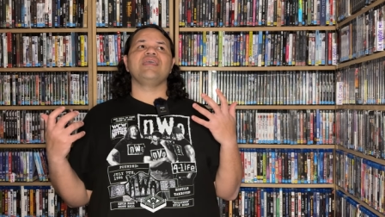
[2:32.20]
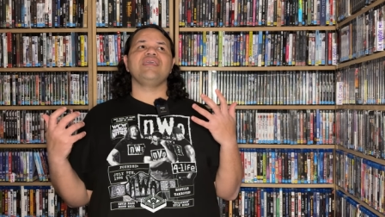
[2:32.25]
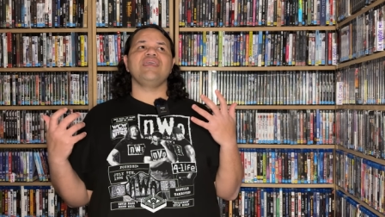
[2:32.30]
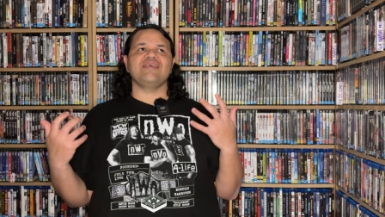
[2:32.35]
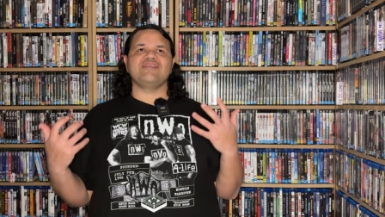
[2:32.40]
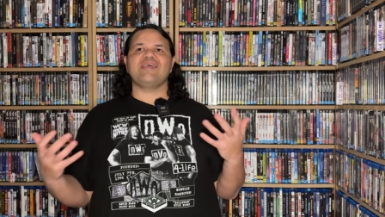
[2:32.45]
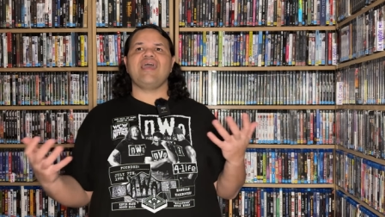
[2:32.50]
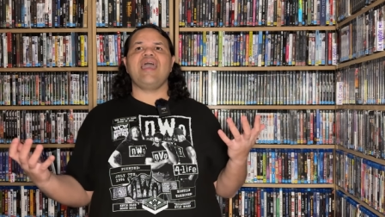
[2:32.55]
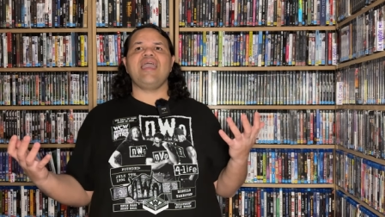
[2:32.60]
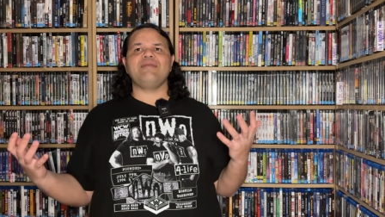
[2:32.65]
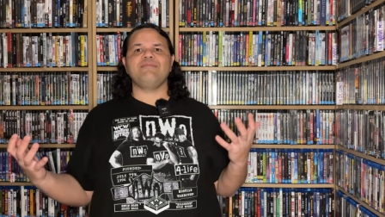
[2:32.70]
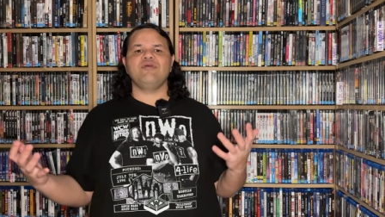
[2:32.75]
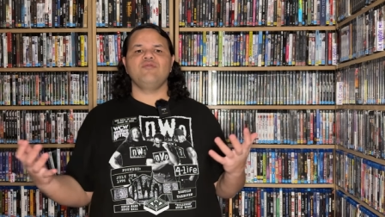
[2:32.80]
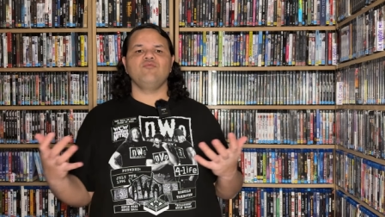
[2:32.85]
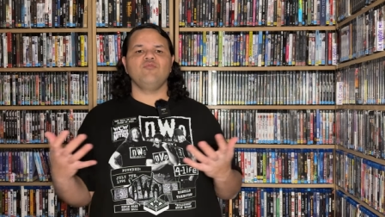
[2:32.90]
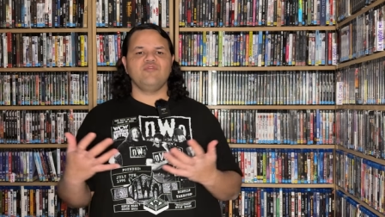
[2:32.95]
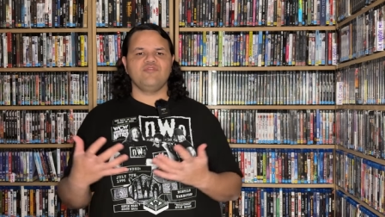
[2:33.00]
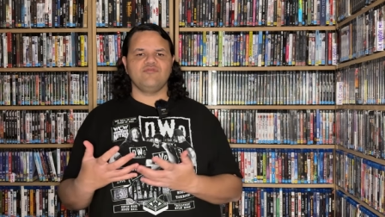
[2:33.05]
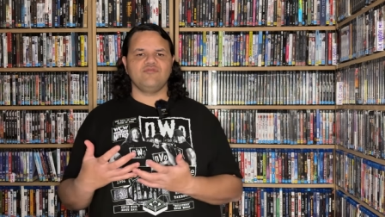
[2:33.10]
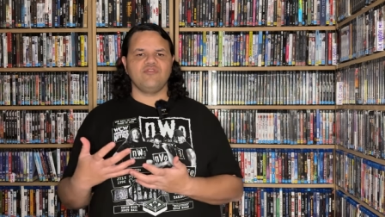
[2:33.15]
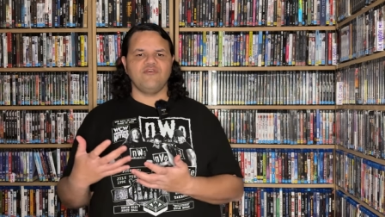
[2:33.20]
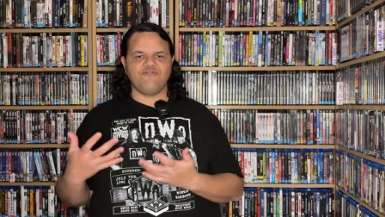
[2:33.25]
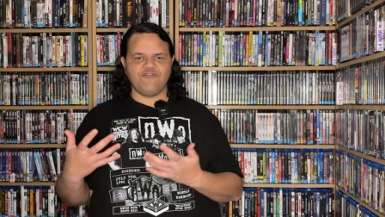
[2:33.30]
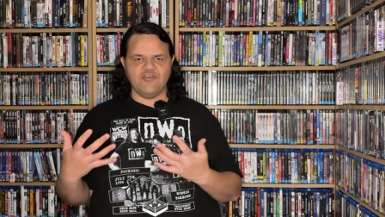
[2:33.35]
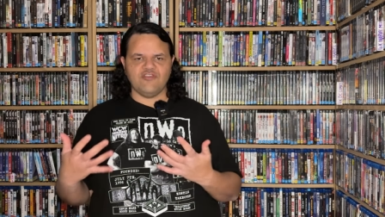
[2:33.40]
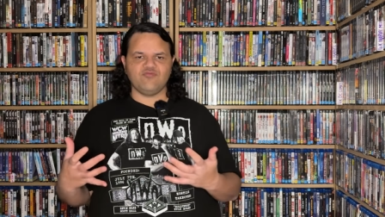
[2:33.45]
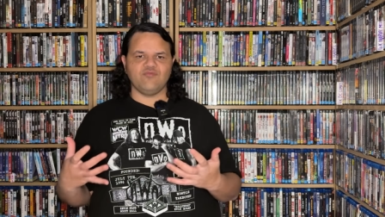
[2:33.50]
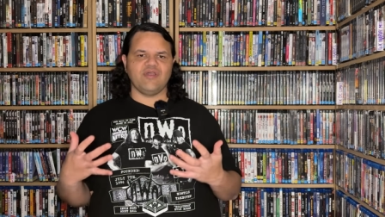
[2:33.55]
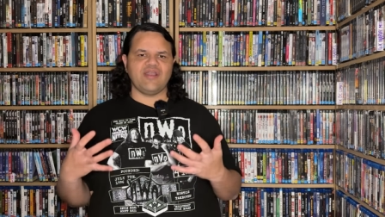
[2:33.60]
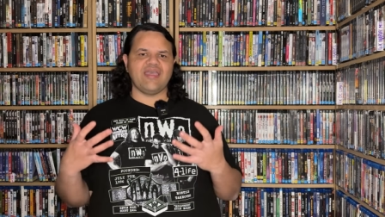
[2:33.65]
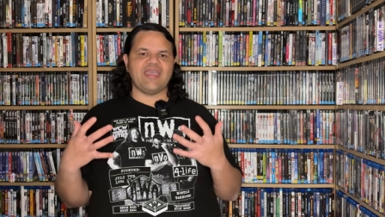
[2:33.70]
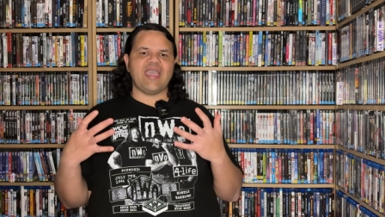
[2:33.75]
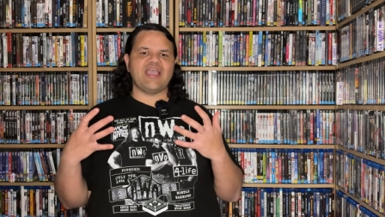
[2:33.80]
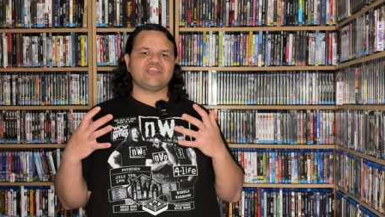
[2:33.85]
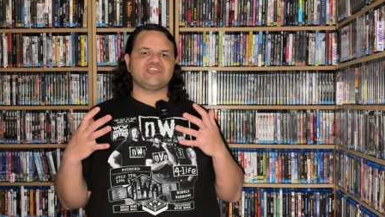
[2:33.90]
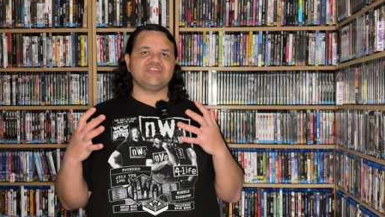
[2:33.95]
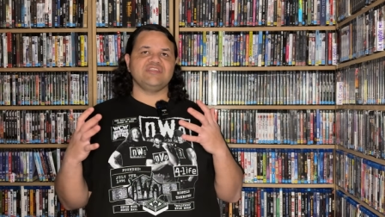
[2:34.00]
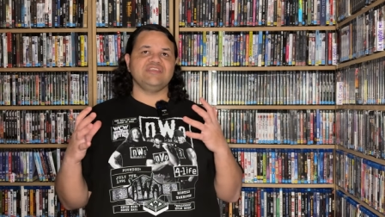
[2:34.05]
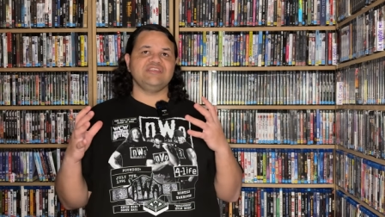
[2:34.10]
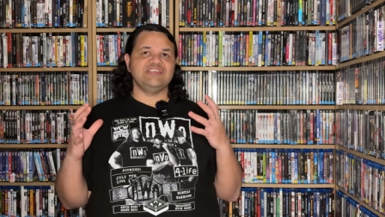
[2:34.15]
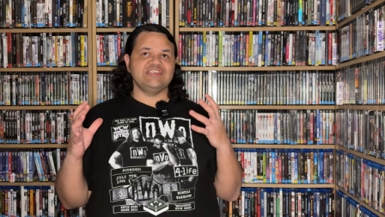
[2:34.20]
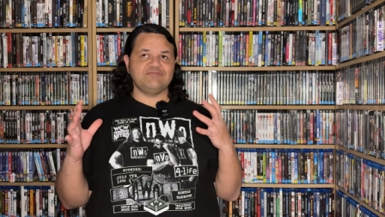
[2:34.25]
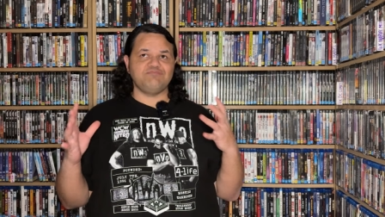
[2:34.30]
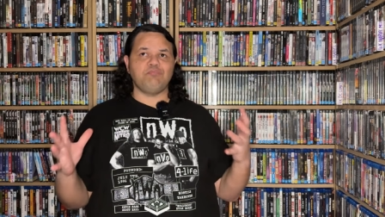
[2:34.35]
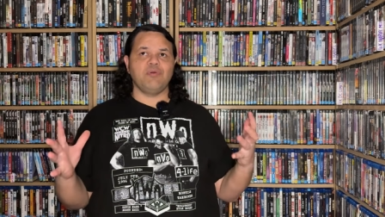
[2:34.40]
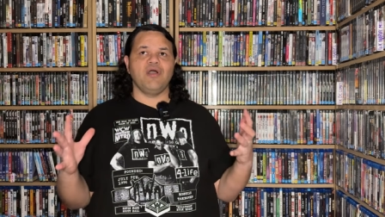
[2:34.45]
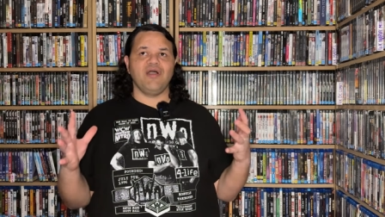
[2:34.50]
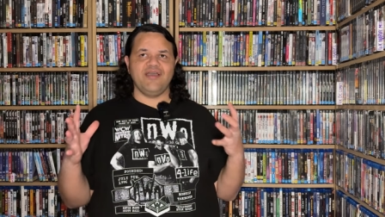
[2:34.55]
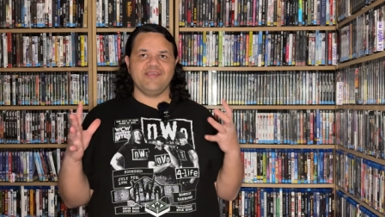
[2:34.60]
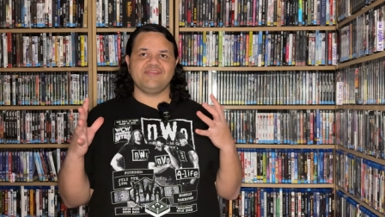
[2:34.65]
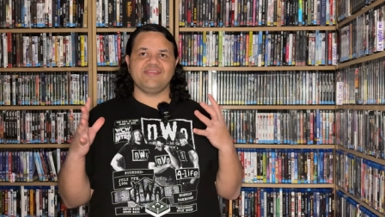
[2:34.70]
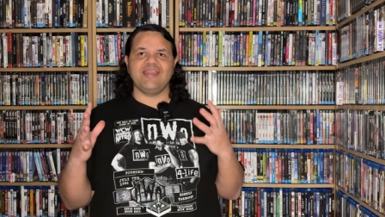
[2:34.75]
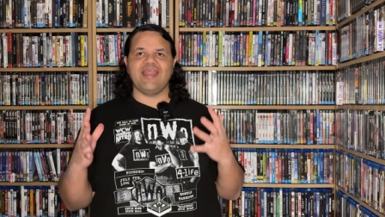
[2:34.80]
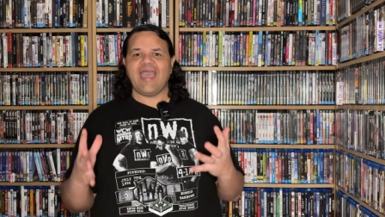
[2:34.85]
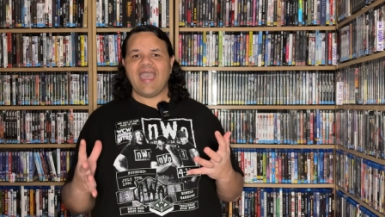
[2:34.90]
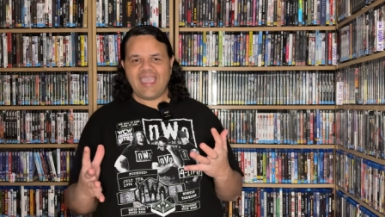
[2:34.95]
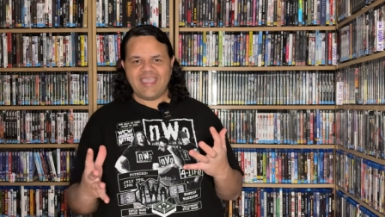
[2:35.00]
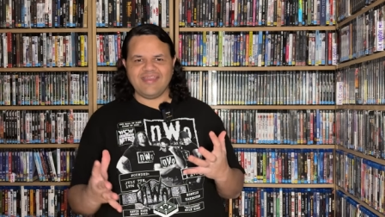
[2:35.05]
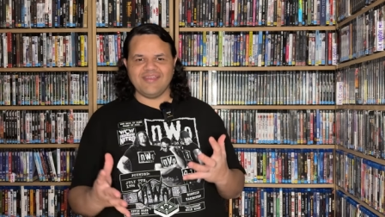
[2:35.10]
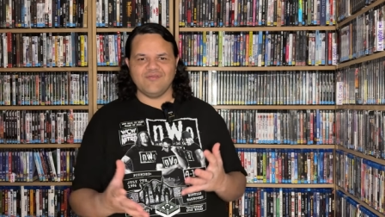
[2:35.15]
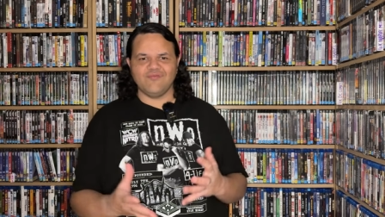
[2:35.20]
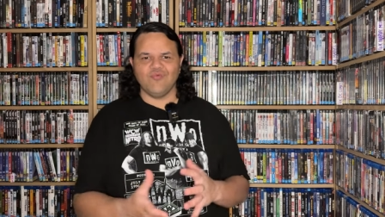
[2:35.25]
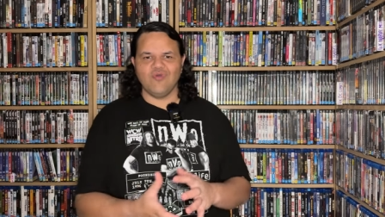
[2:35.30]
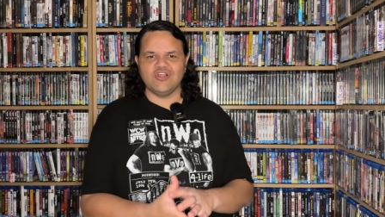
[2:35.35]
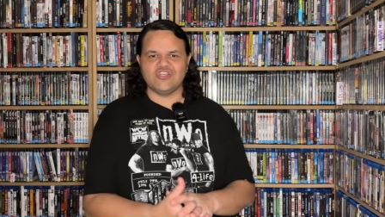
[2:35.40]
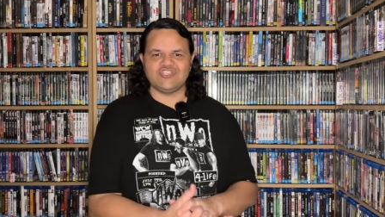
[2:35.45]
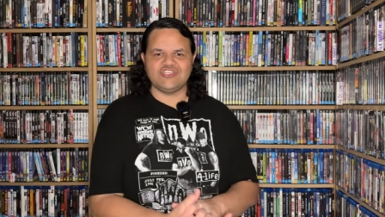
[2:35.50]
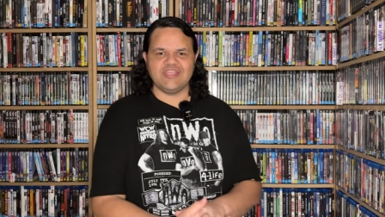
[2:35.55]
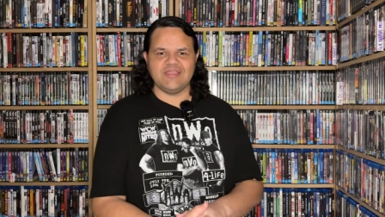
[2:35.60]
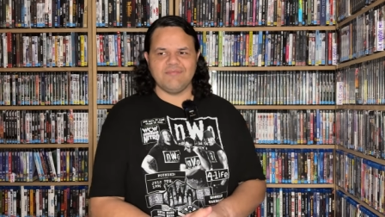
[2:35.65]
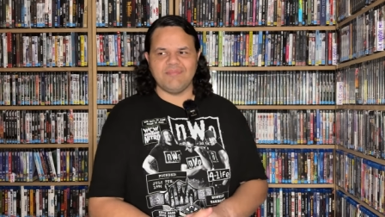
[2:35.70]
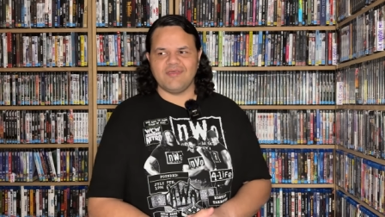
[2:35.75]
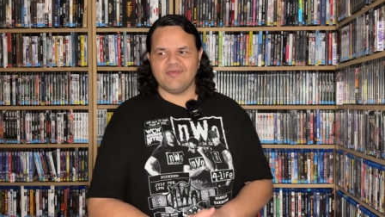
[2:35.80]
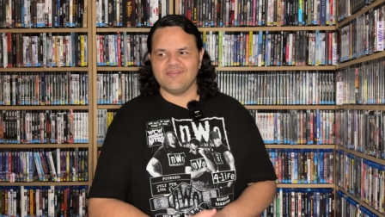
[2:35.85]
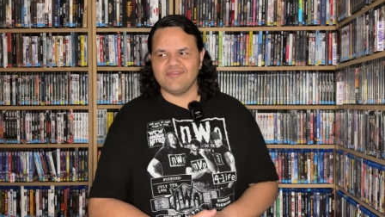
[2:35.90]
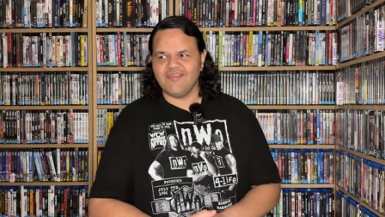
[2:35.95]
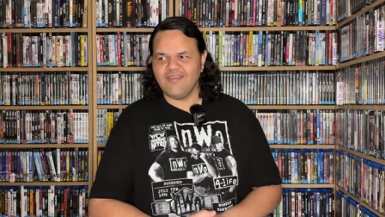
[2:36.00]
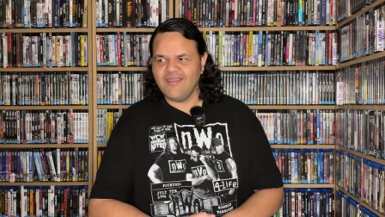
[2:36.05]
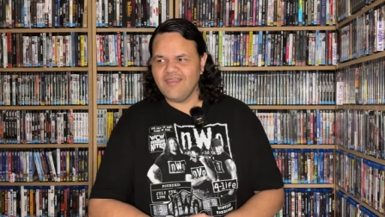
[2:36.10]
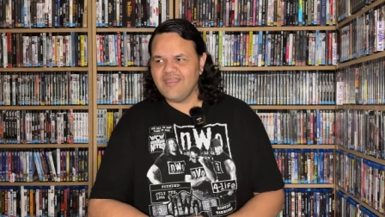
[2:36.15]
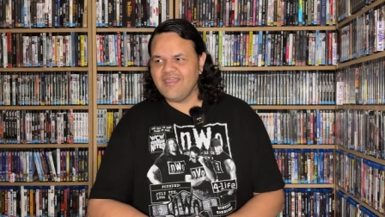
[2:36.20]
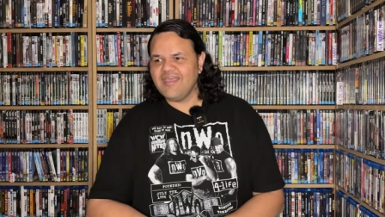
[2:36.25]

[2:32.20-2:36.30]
yes, Heyman was the first one I actually despised and hated watching because